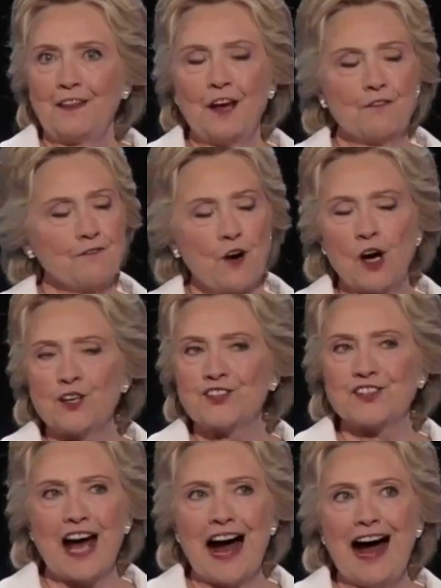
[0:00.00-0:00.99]
Hillary
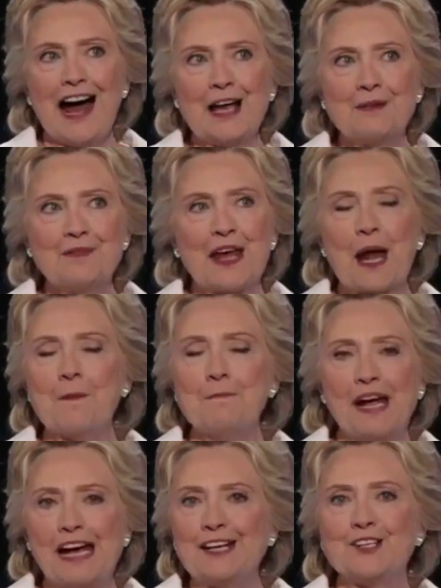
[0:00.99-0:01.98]
Clinton's DNC
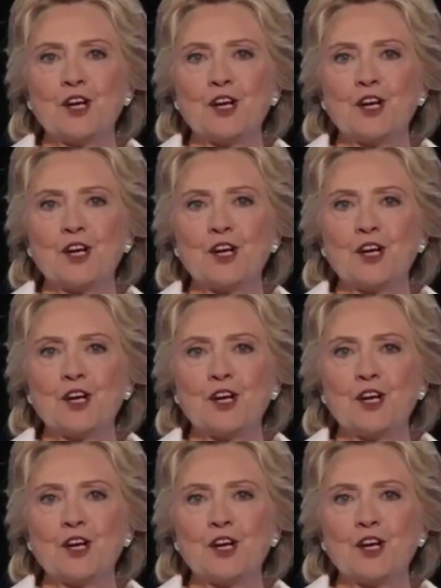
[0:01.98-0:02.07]
nomination